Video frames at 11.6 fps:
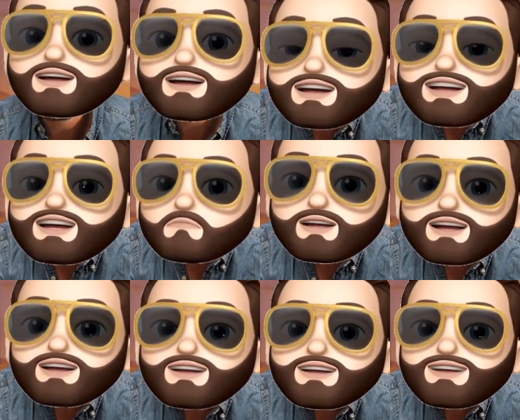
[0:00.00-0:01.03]
talking and
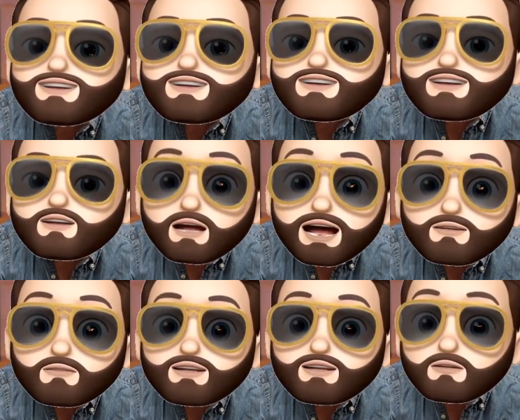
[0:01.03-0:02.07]
speed is
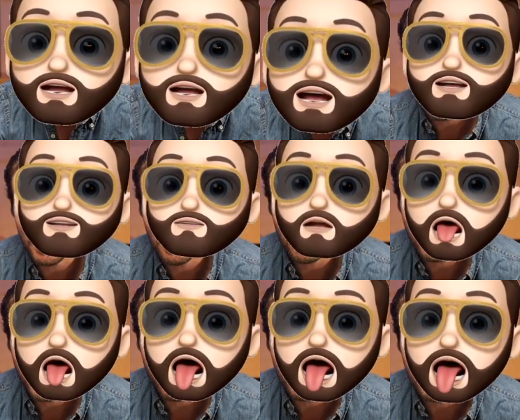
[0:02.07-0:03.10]
slow anyways. So who
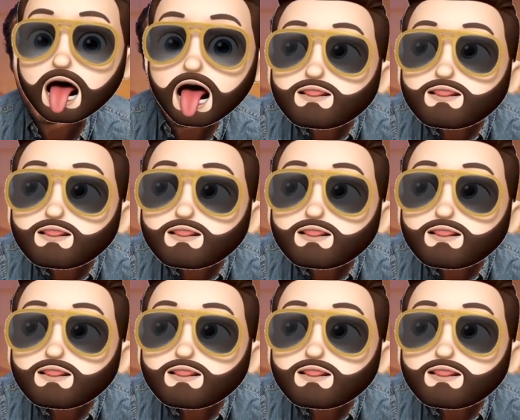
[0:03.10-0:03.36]
cares?